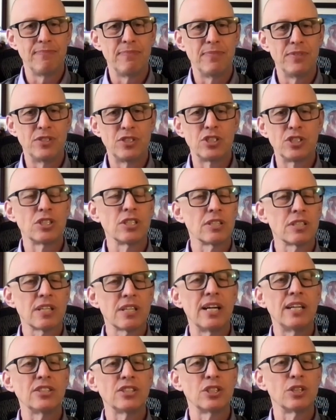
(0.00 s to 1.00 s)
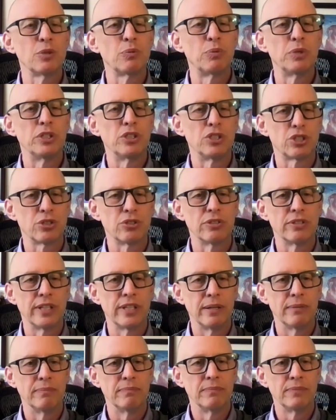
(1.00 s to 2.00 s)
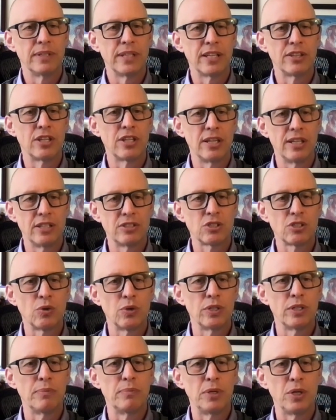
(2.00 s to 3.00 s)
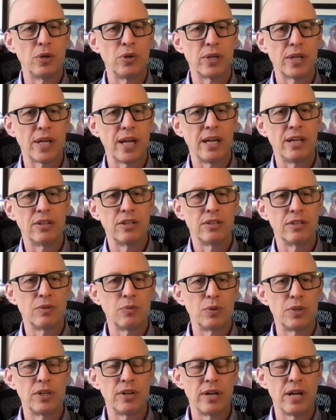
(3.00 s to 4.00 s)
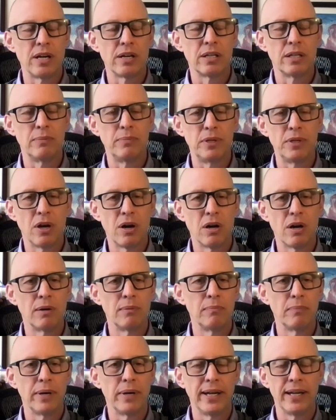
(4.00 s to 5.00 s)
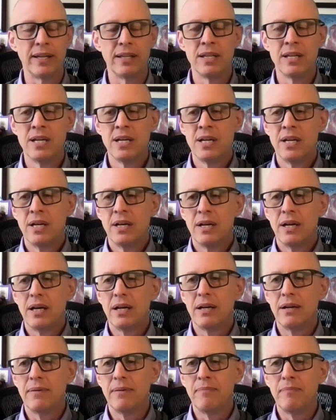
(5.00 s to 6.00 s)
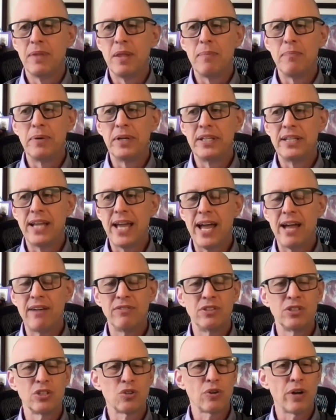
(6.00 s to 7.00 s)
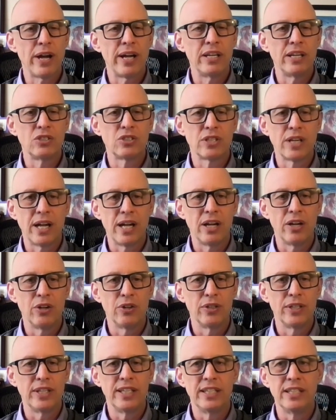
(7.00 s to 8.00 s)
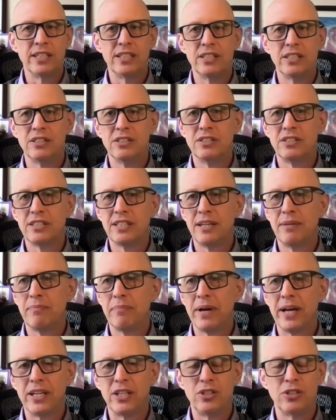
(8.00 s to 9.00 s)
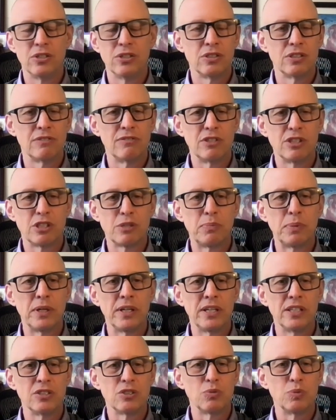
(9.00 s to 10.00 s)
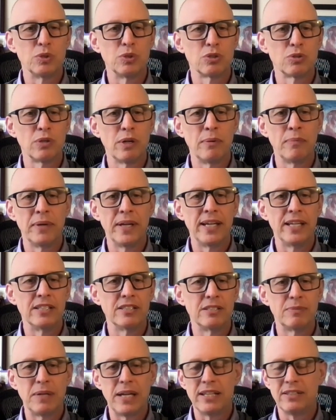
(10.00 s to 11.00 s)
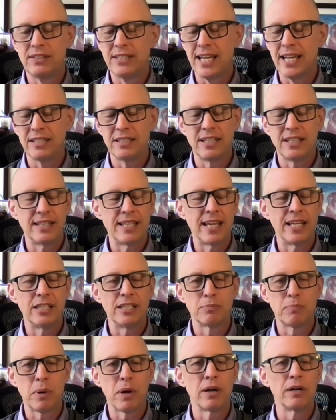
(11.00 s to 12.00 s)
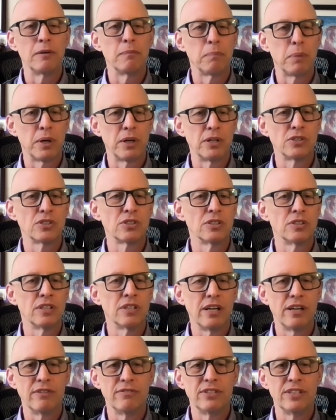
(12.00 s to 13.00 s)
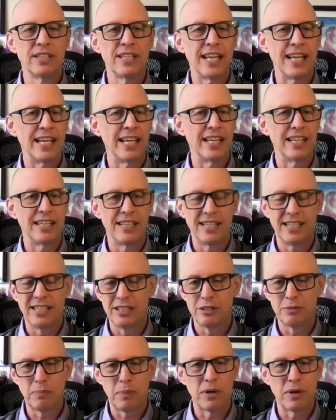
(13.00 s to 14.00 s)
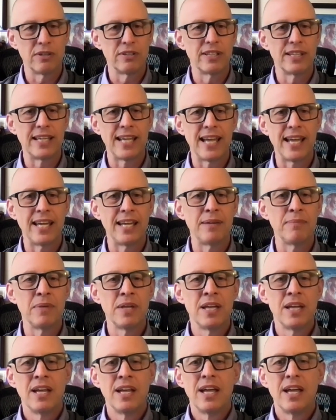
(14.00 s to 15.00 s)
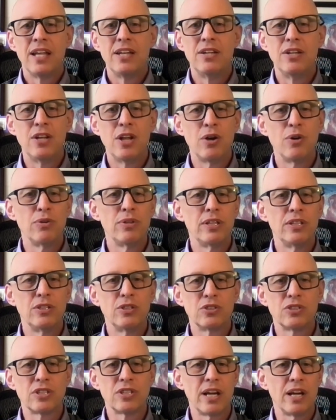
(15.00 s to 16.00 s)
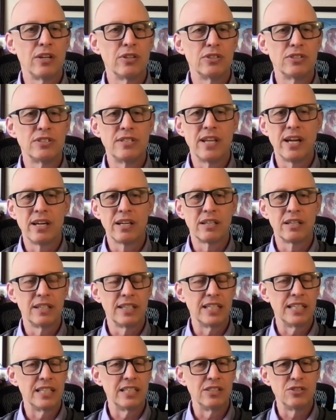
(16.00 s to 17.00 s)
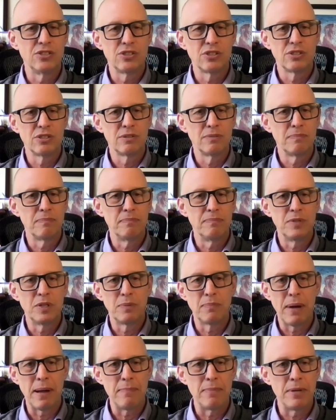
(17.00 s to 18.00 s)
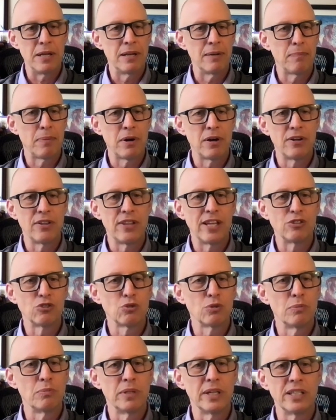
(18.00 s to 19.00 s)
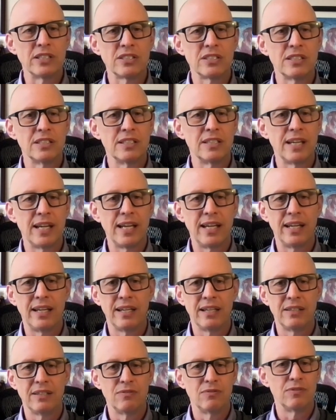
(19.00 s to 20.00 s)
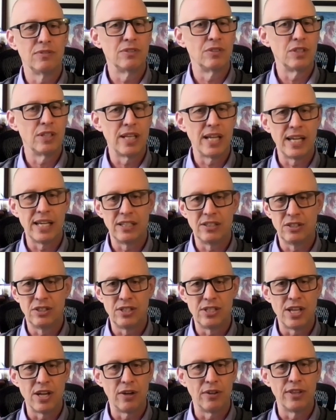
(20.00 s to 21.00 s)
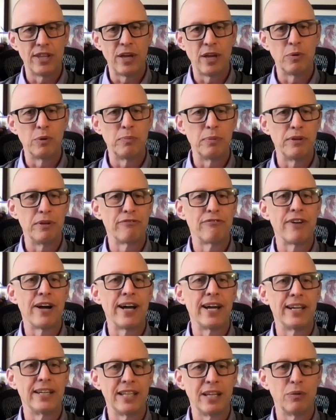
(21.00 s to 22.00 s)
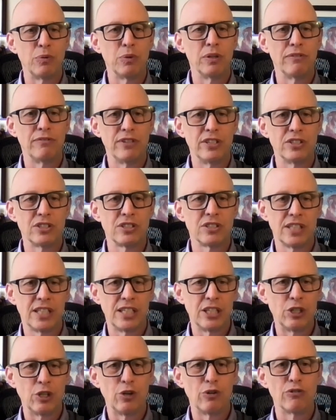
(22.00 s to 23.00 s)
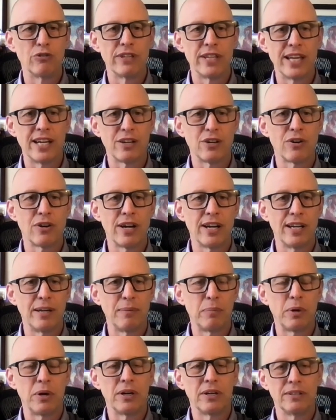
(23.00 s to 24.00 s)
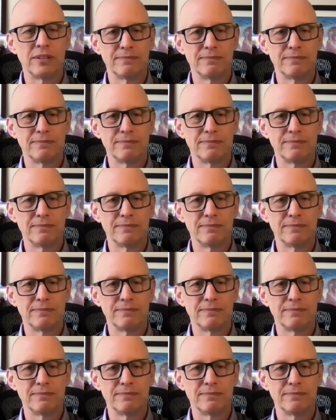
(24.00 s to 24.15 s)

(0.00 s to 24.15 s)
to, to constantly reassure them that the, it's going to be okay. That they're not going to be harmed by it. Um, but having the crying child is, in my years of experience with swim, is it that that is part and parcel of it, and it is part of the game know that your child is not going to get injured you know by being a part of that swim lesson and it, they'll they will be fine they will eventually get over that crying part